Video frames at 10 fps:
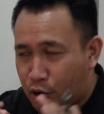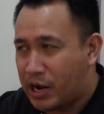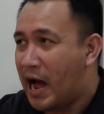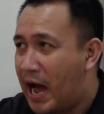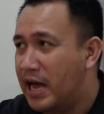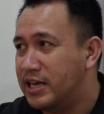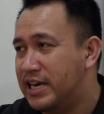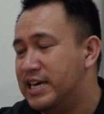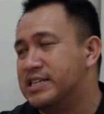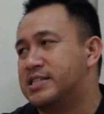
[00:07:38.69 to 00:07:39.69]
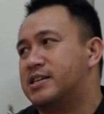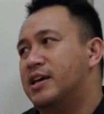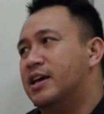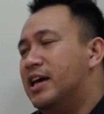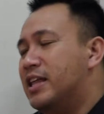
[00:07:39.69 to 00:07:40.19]
con is
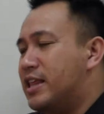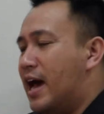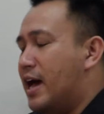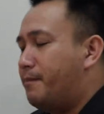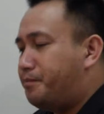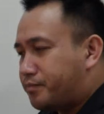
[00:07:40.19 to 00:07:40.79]
that